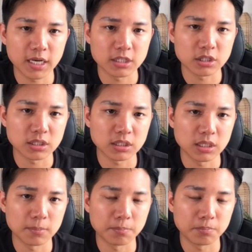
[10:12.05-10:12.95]
As you can
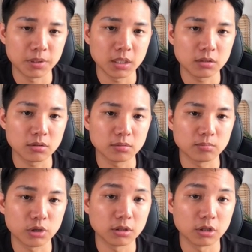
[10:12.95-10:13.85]
see, it peaked
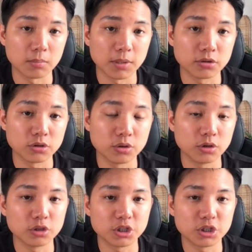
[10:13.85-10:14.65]
pretty much a month or two ago